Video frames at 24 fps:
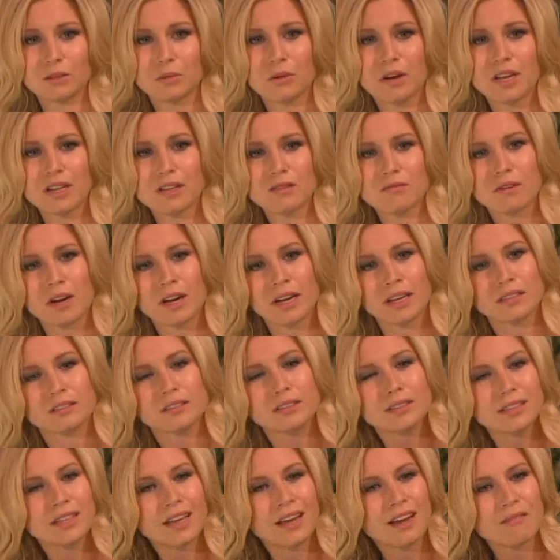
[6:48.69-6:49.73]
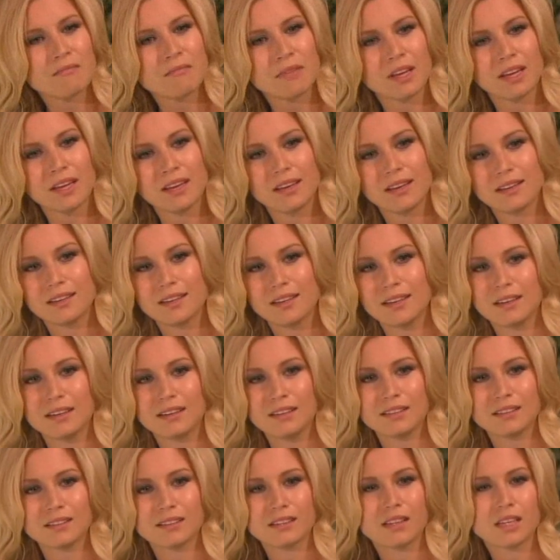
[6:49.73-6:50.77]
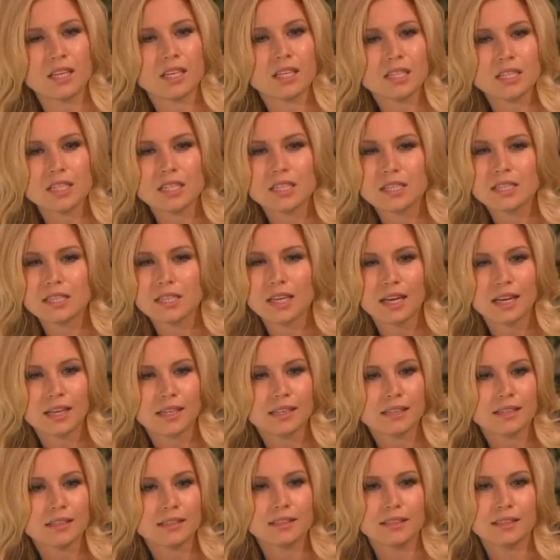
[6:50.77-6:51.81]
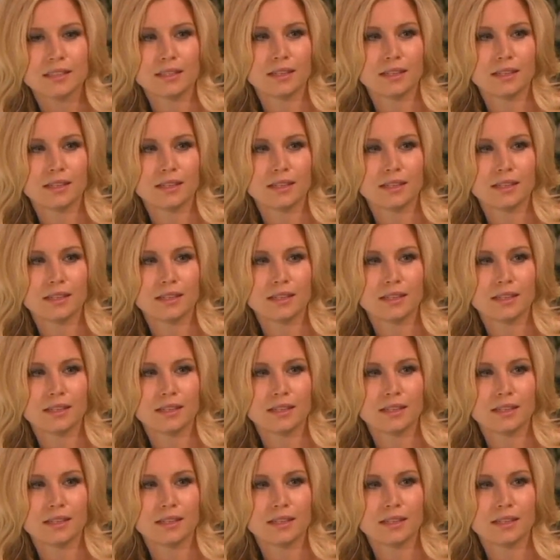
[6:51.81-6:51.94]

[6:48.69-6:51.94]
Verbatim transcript: The way that Ryan looked at me, the things he said